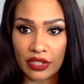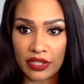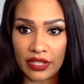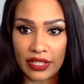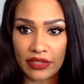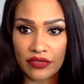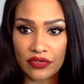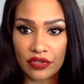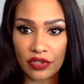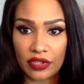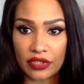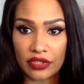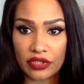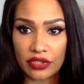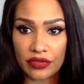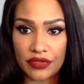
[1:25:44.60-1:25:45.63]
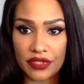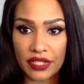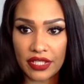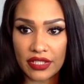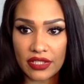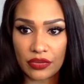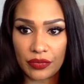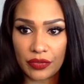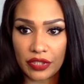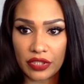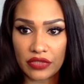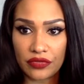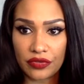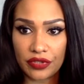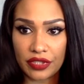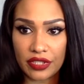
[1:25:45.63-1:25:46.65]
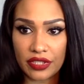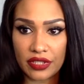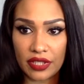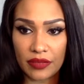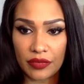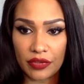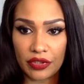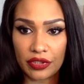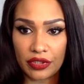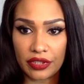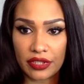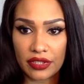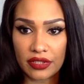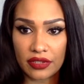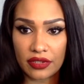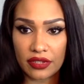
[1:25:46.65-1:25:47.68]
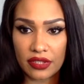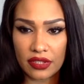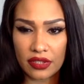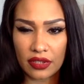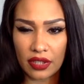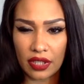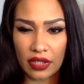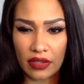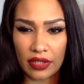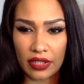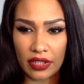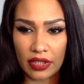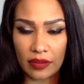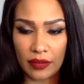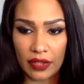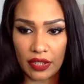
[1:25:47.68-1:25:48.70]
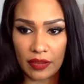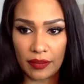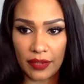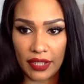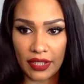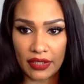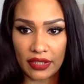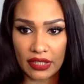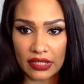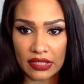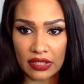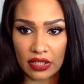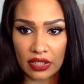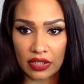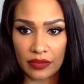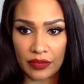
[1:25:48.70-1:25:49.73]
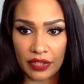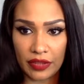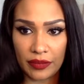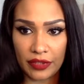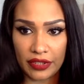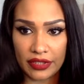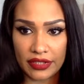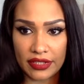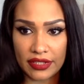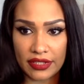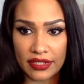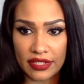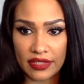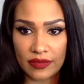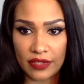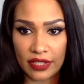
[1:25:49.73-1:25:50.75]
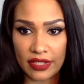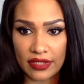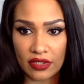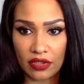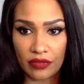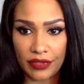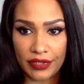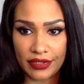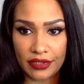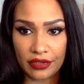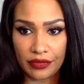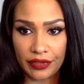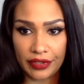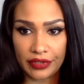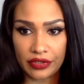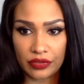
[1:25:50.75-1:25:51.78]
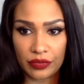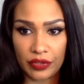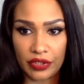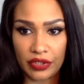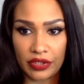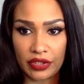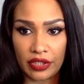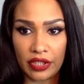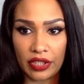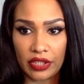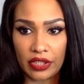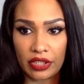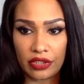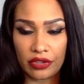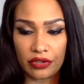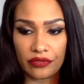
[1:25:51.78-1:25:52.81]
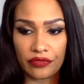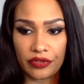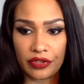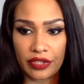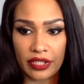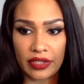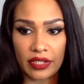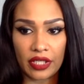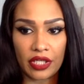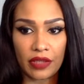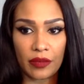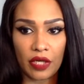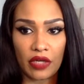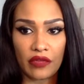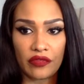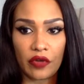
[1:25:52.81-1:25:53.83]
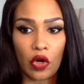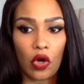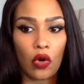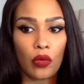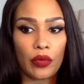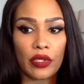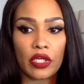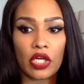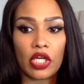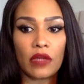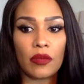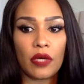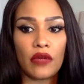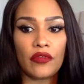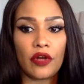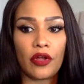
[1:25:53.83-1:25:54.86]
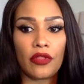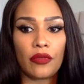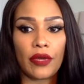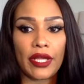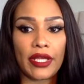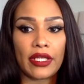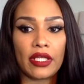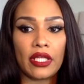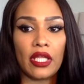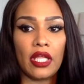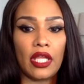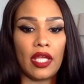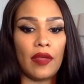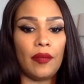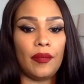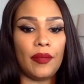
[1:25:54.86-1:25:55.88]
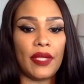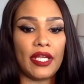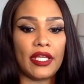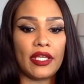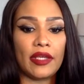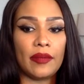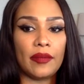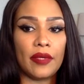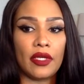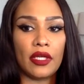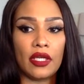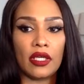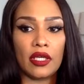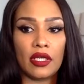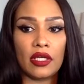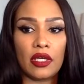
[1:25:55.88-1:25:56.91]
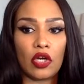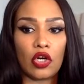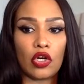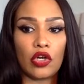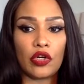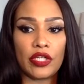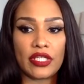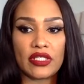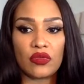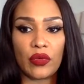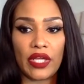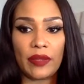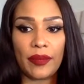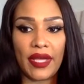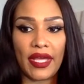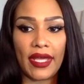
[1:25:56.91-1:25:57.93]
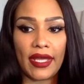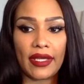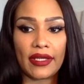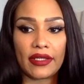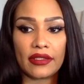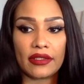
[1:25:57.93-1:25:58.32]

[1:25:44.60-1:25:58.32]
Thank you, Starlet Jones. Thanks so much for this. I'm curious on how I get a man back that's not committed because he sees me as always going to be here or figured out. Cut him off all the way and make him earn his way back